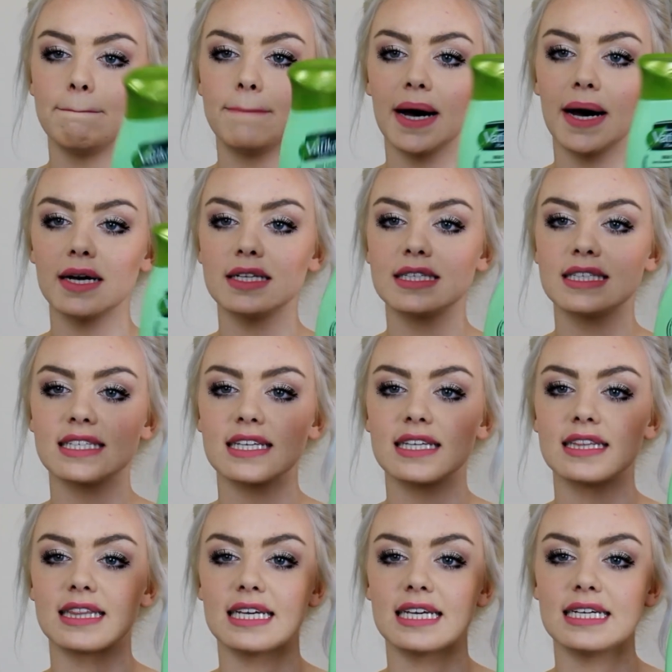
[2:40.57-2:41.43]
But
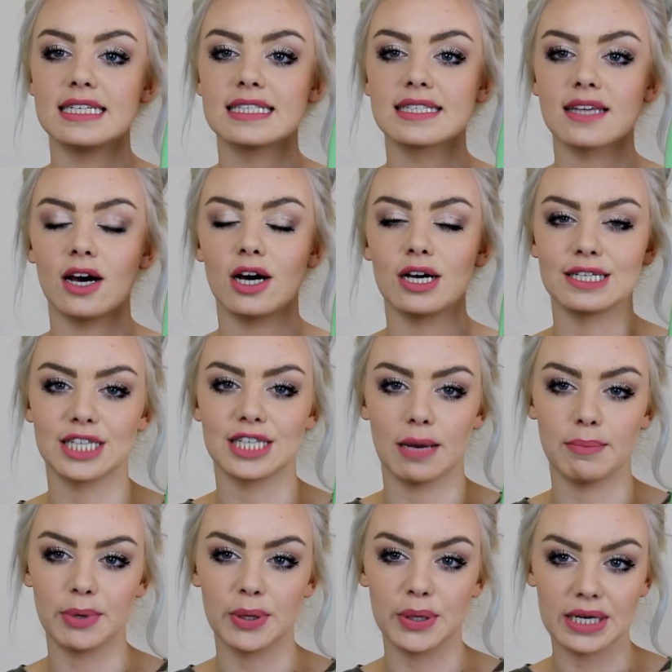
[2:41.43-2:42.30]
these are the
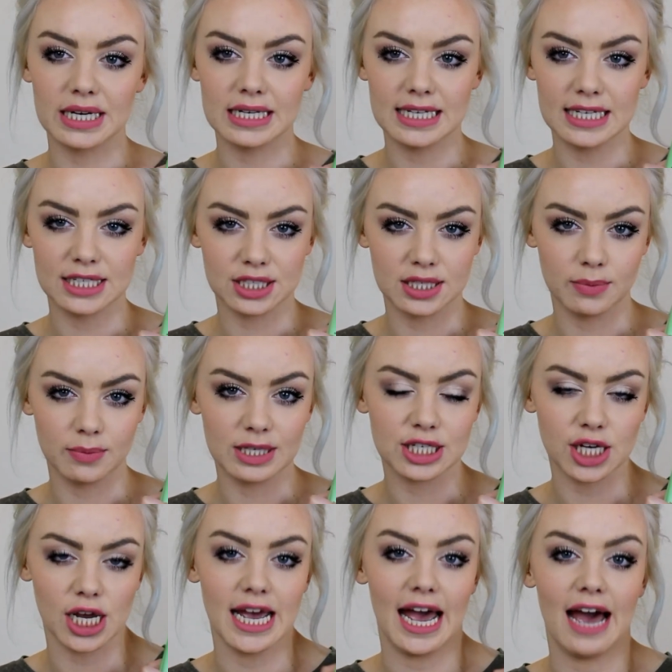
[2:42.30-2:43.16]
shampoo and conditioner
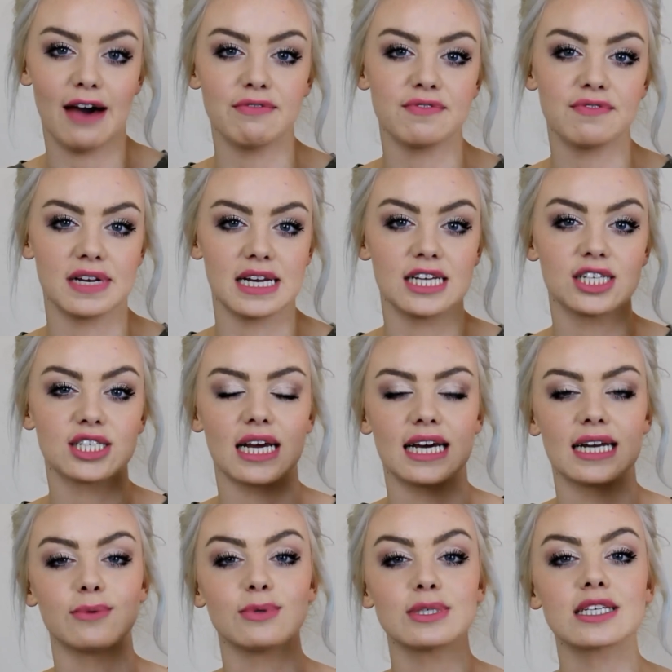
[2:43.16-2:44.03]
which I have
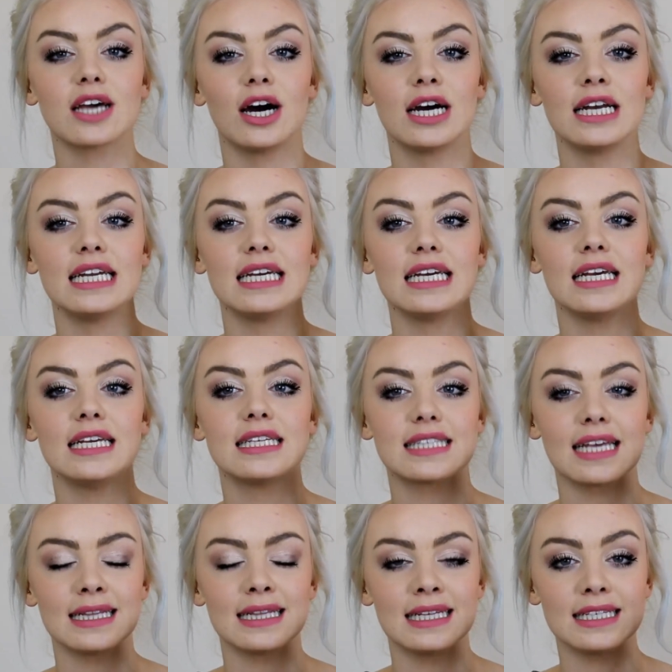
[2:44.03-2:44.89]
finished, and I was kindly
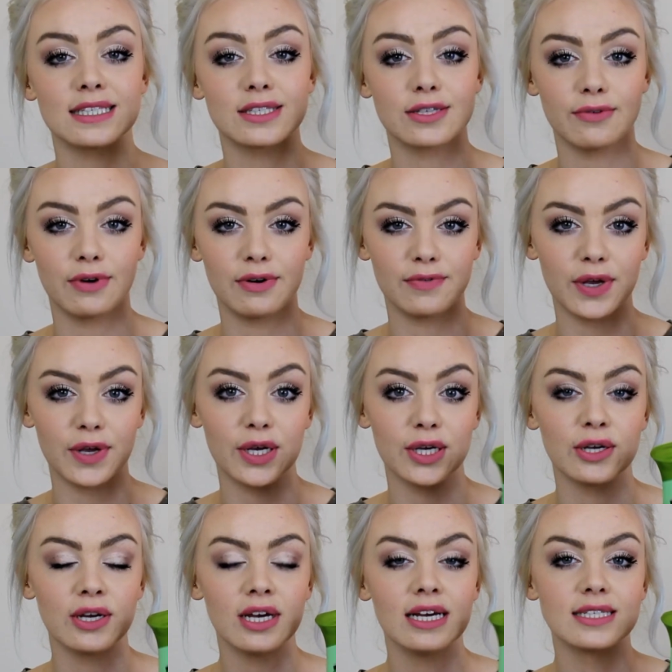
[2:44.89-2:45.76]
sent these to
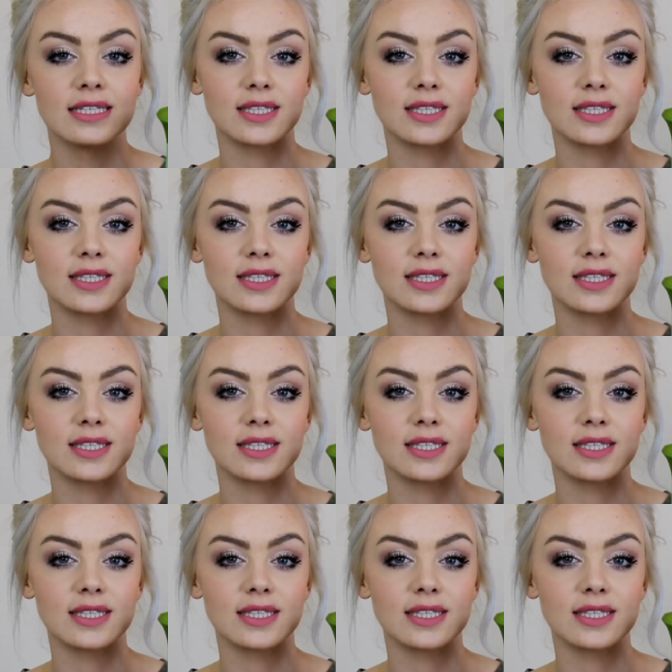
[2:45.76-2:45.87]
review,